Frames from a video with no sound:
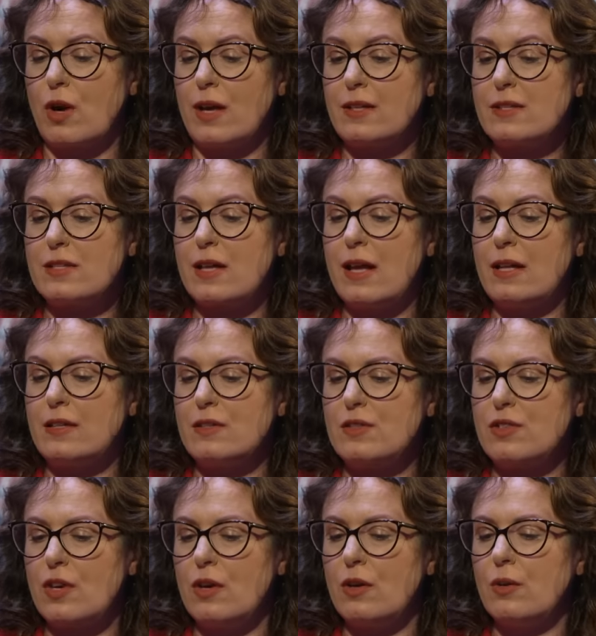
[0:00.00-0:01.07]
uh, rights, and
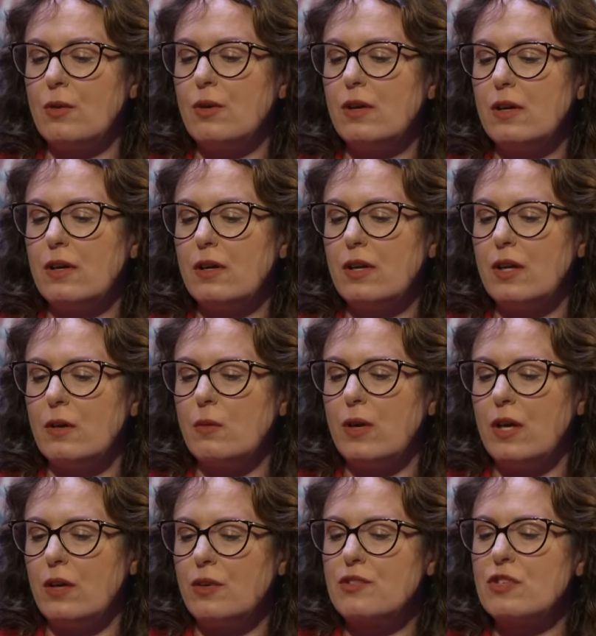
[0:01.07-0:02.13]
so you know
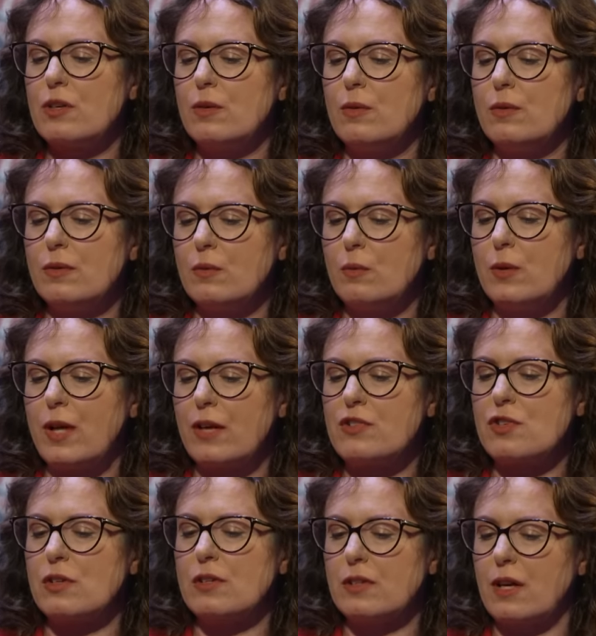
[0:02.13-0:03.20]
he also, when I
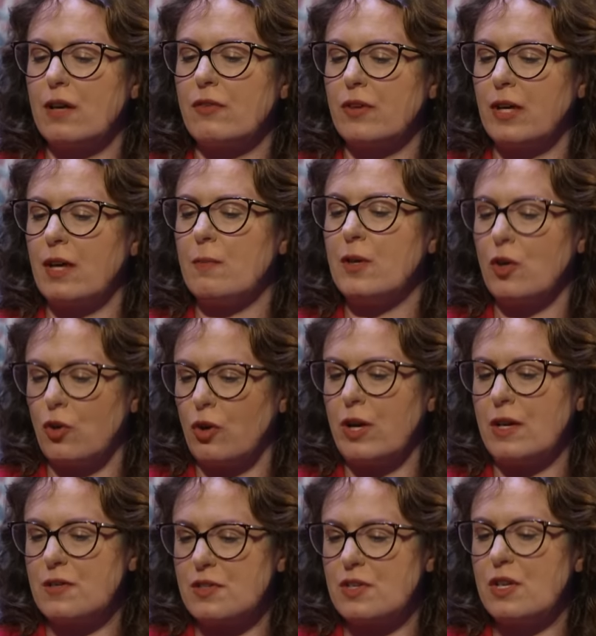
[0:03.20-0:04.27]
started covering him in
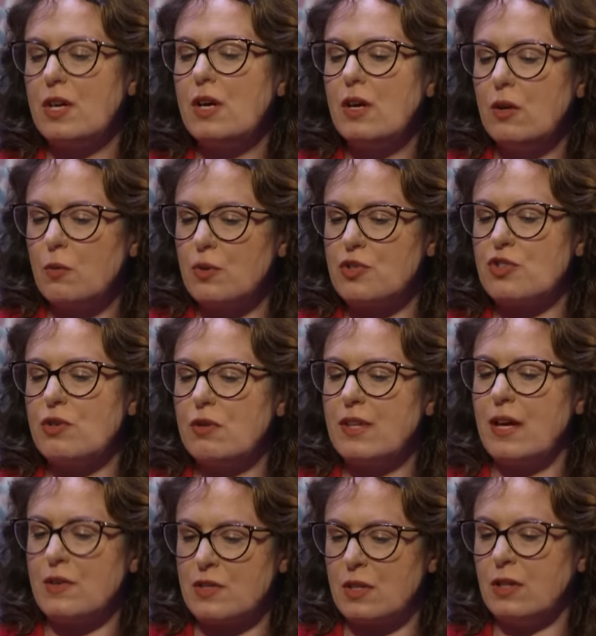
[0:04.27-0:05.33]
earnest, was
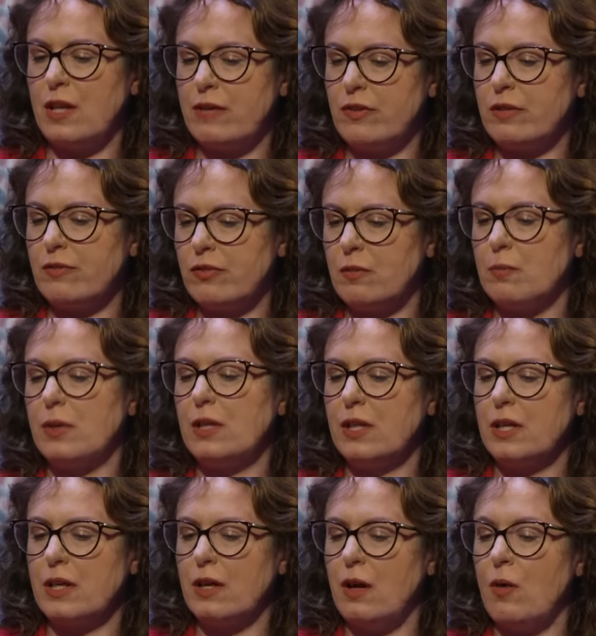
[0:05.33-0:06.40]
2011 from
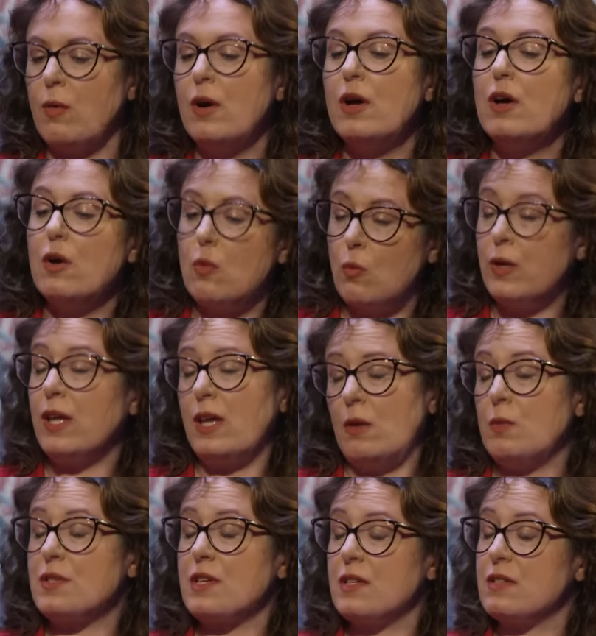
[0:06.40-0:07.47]
Politico when he
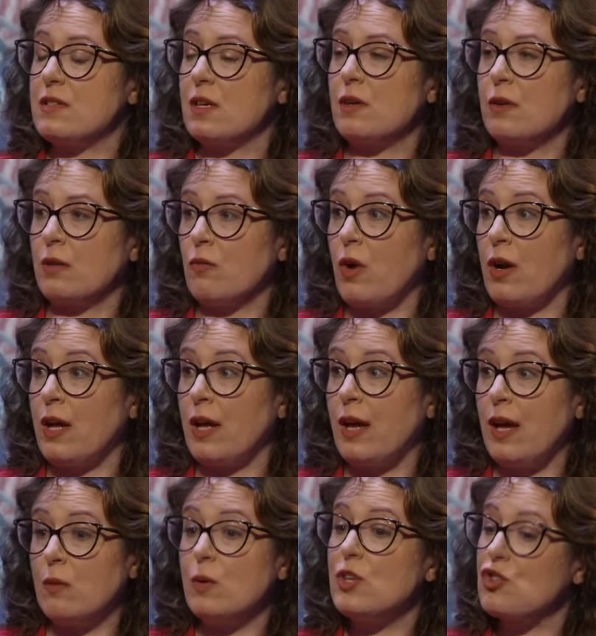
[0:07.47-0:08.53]
was considering running.
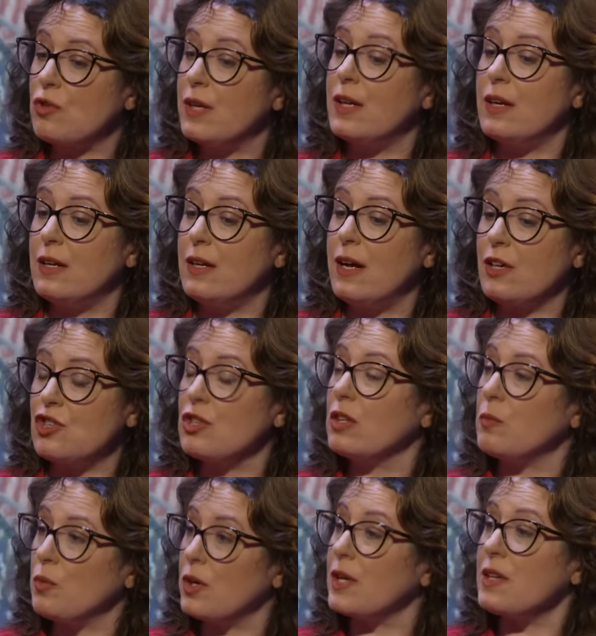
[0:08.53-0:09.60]
And we treated it
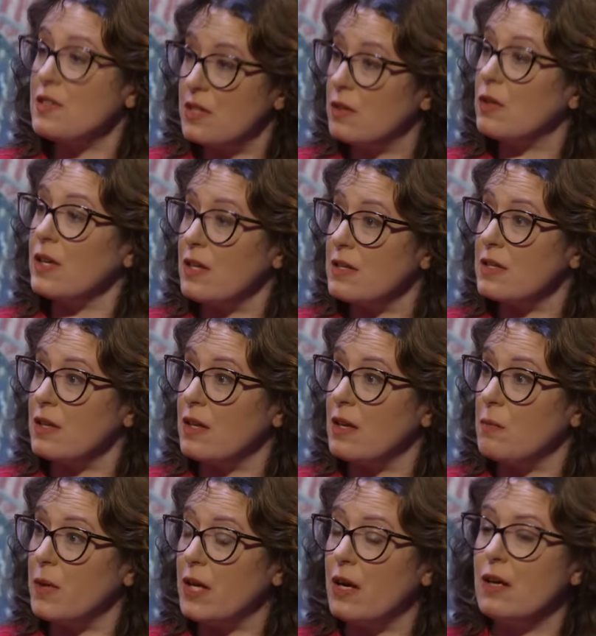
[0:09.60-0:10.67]
actually pretty seriously
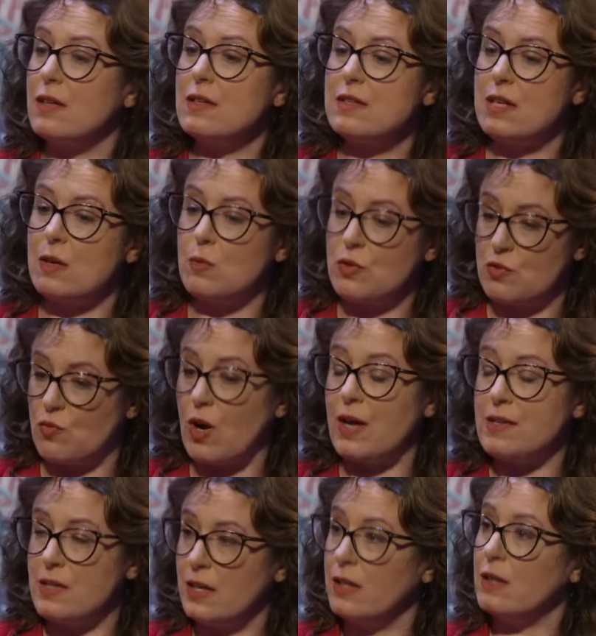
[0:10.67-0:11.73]
because he was
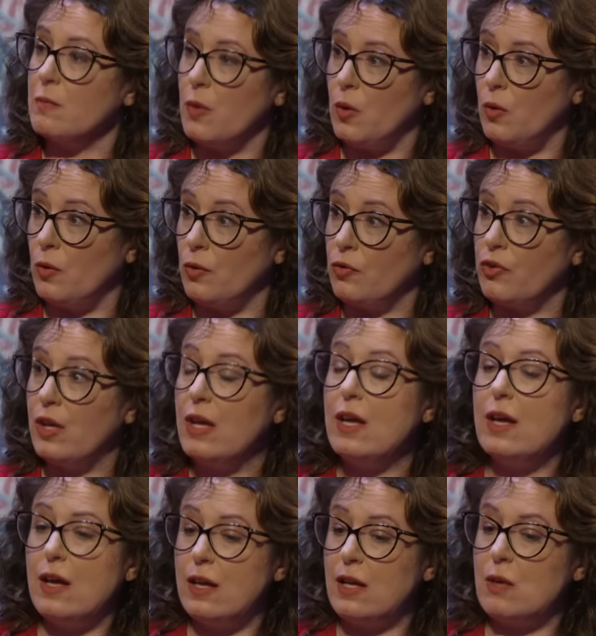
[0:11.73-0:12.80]
rising in the polls
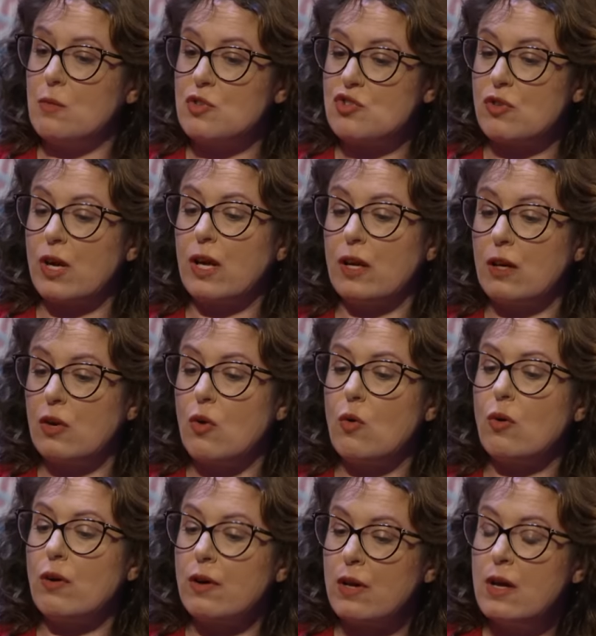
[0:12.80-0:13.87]
and he was striking a
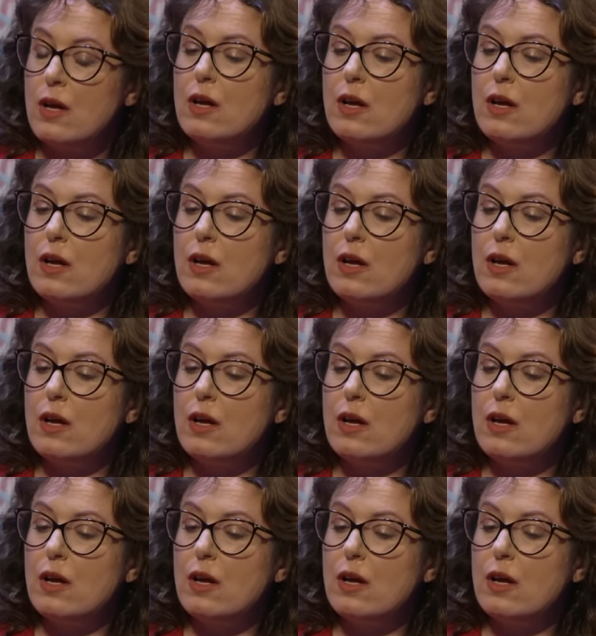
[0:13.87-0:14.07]
chord